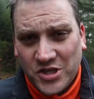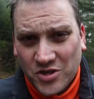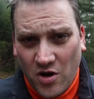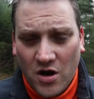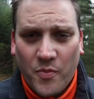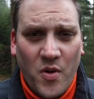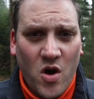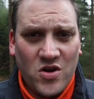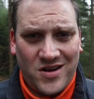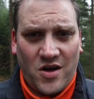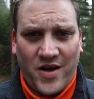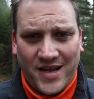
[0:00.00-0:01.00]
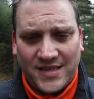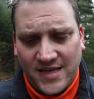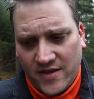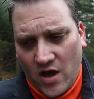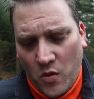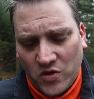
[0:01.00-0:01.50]
I struck upon an
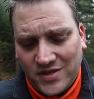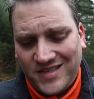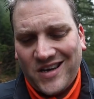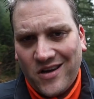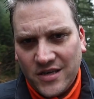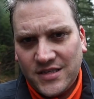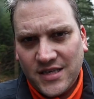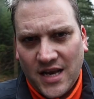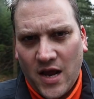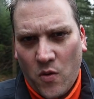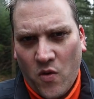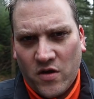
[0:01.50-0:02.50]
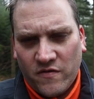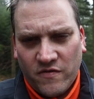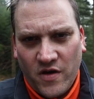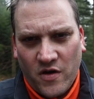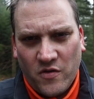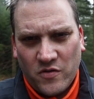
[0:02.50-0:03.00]
idea that I wanted to isolate one
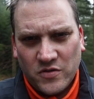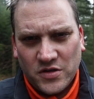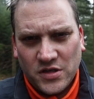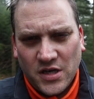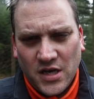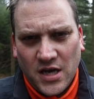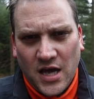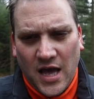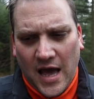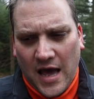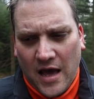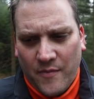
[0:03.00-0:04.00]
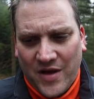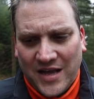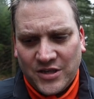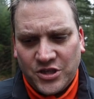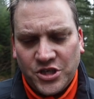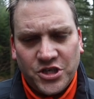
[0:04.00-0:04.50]
of those um,
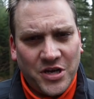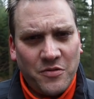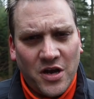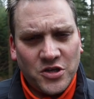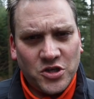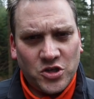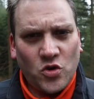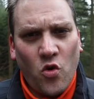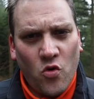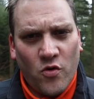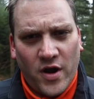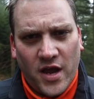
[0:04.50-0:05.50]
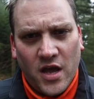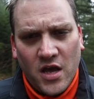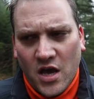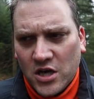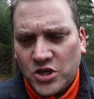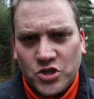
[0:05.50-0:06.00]
and to show a story,
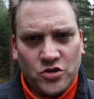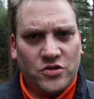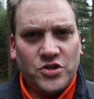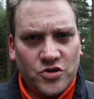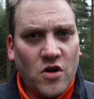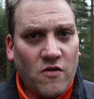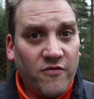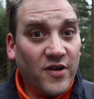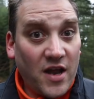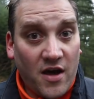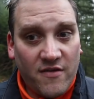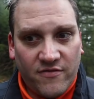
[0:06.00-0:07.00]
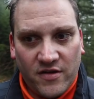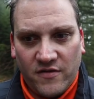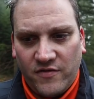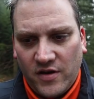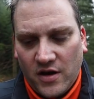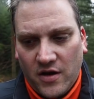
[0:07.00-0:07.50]
a st- the struggle for life,
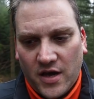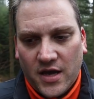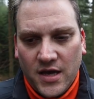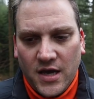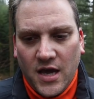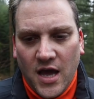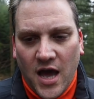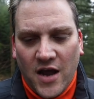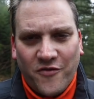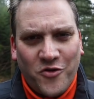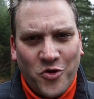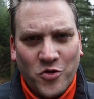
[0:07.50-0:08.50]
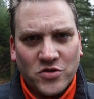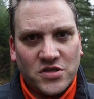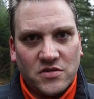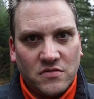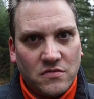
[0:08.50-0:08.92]
if you like. And of course,